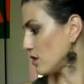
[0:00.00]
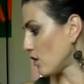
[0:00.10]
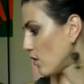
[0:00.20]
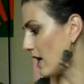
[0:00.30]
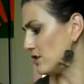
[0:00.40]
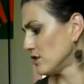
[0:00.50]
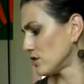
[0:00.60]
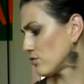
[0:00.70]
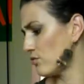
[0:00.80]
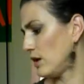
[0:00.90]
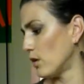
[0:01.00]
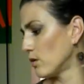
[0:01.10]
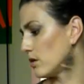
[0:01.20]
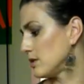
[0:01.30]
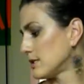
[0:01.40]
So I just
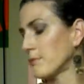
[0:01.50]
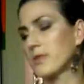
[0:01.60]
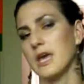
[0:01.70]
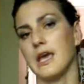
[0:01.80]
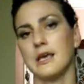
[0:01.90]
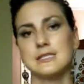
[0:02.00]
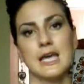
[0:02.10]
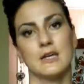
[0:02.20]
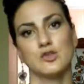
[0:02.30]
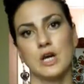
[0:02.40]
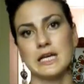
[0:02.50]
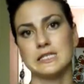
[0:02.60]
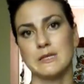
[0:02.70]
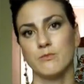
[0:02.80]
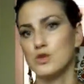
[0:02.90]
reordered some things and tried
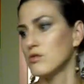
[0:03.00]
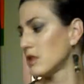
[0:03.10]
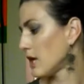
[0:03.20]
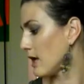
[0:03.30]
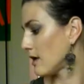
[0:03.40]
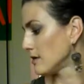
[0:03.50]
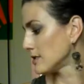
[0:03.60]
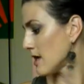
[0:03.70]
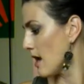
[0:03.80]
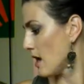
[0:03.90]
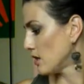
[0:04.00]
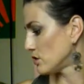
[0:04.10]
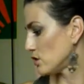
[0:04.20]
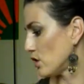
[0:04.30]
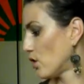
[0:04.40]
some new things.
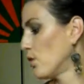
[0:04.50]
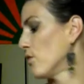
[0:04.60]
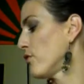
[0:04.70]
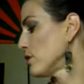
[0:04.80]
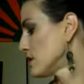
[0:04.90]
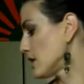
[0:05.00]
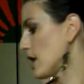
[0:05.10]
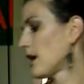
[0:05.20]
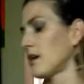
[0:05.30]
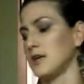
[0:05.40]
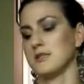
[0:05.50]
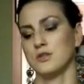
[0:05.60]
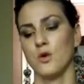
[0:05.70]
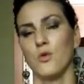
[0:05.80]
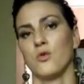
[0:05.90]
So first thing is
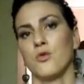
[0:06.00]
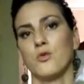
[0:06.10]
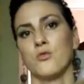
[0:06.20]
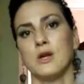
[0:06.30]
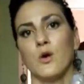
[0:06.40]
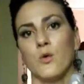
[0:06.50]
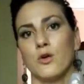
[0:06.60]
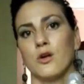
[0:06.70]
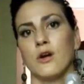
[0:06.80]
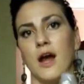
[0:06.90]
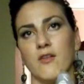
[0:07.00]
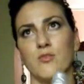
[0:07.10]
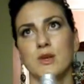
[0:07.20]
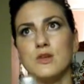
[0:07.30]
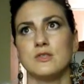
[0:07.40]
a total reorder.
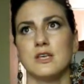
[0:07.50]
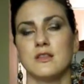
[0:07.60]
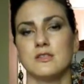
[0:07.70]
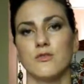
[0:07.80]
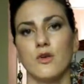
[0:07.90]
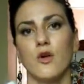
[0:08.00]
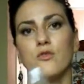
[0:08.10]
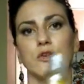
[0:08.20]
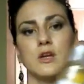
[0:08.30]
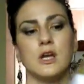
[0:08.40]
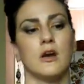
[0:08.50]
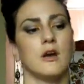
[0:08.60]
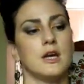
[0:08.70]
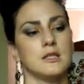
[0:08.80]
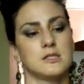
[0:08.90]
I've been using this for over a
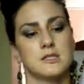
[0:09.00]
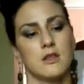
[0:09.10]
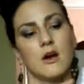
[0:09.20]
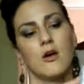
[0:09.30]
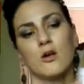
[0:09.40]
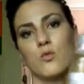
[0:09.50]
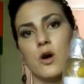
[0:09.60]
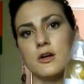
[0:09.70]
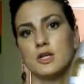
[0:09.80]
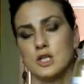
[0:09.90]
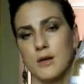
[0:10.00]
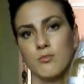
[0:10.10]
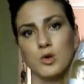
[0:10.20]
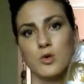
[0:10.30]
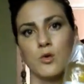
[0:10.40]
year. It's the Hard Water
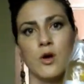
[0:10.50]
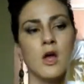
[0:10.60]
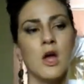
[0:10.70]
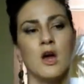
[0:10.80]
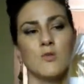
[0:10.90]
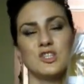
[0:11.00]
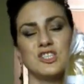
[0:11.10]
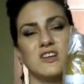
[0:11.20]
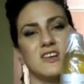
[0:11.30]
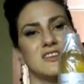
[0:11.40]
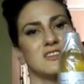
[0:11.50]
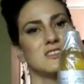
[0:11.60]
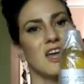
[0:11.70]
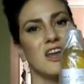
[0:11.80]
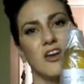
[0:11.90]
Shampoo, which is
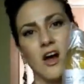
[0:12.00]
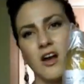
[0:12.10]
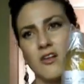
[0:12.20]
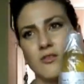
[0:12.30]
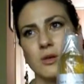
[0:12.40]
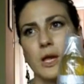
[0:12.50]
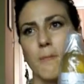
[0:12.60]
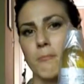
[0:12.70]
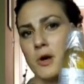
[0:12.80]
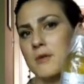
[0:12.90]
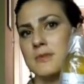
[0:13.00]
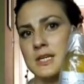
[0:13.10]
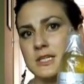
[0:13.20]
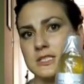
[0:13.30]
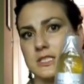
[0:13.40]
not really a
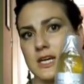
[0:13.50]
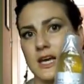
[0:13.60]
permanent